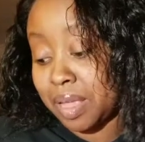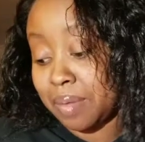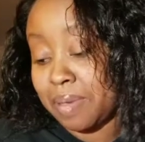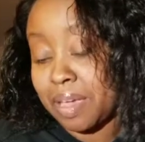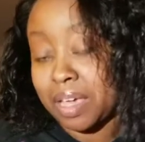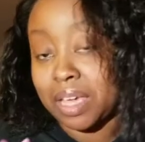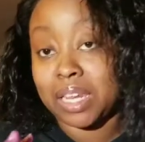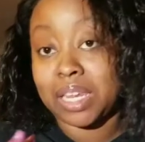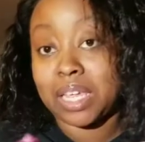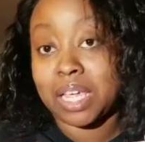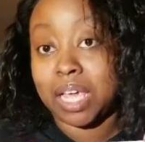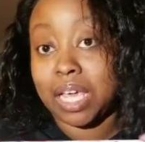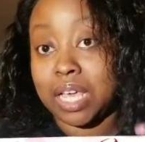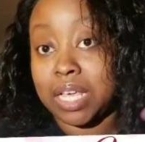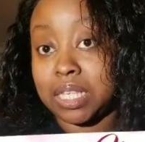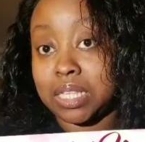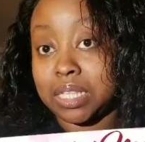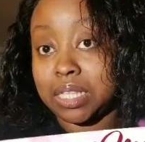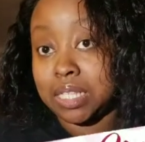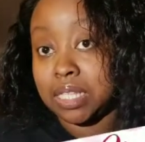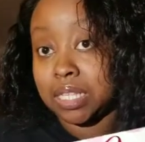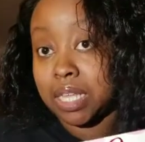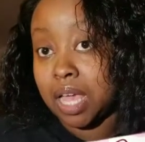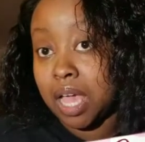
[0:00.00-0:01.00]
that back in the
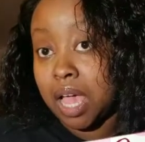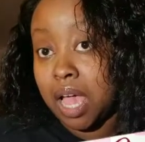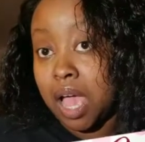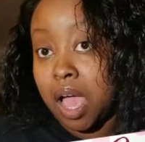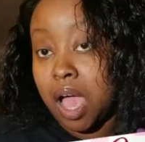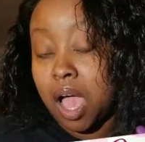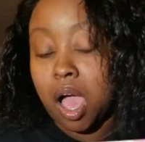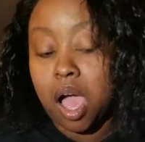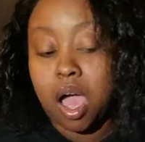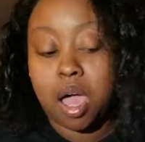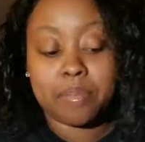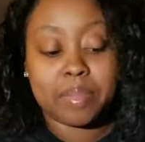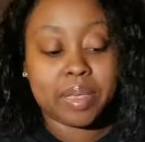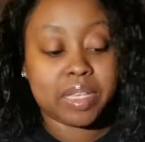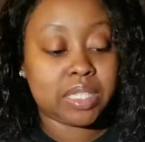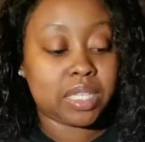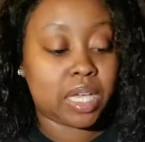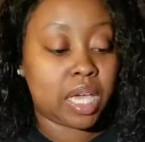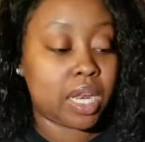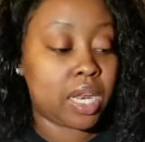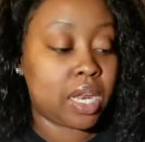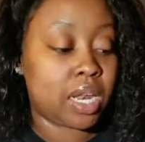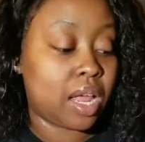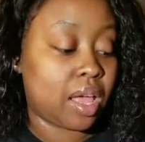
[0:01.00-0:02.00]
case. I'm
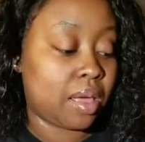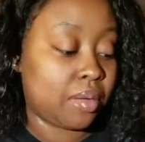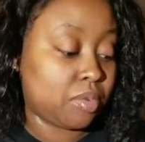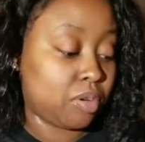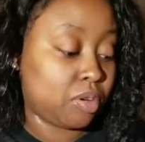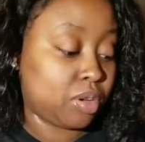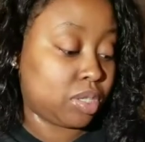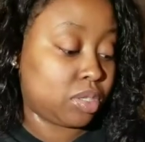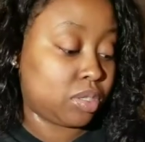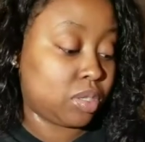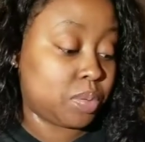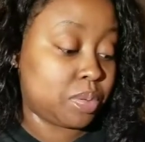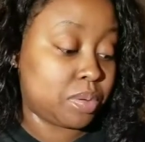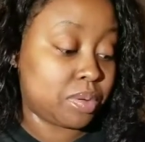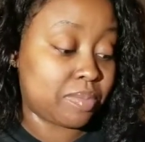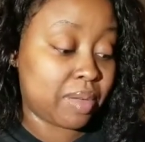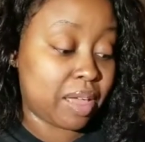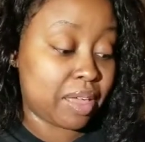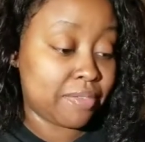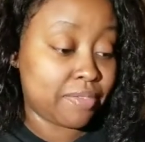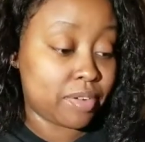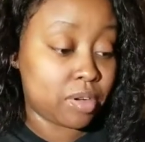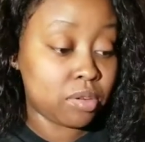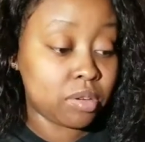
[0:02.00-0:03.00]
excited. I'm going to put
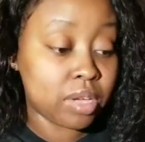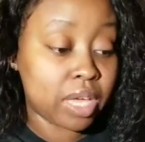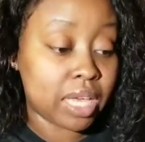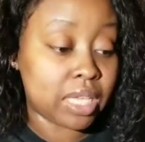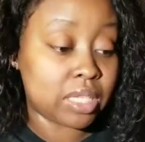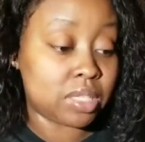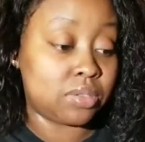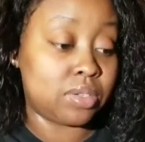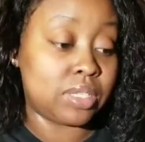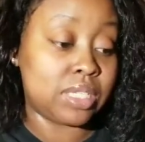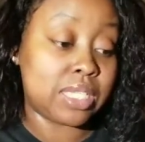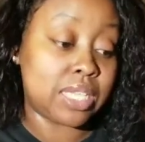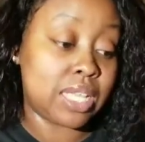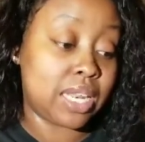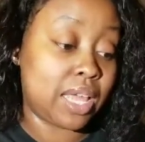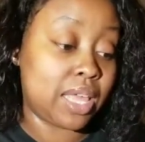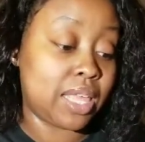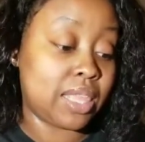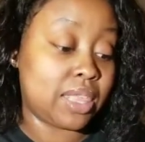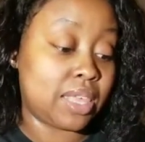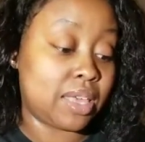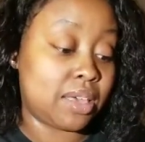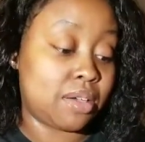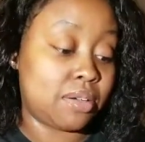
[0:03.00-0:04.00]
my phone case on
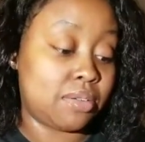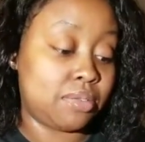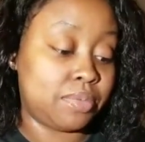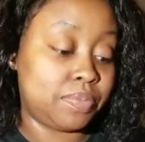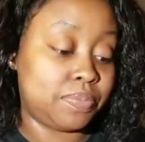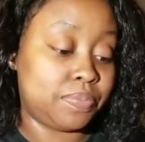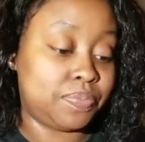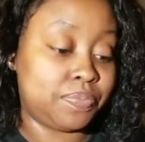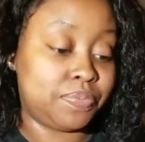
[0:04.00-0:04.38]
tonight though.